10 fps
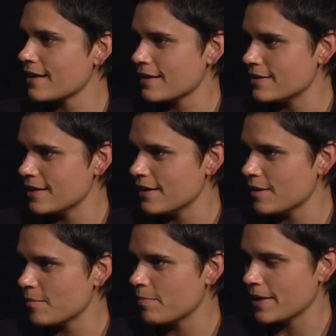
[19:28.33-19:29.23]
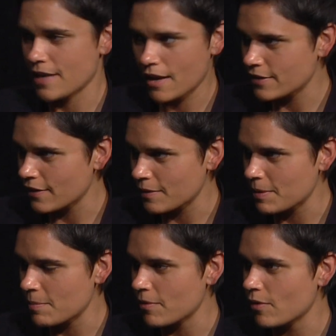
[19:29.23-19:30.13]
idea by not telling
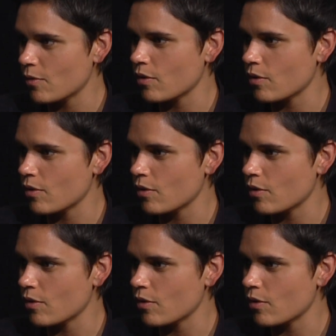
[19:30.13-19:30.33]
people,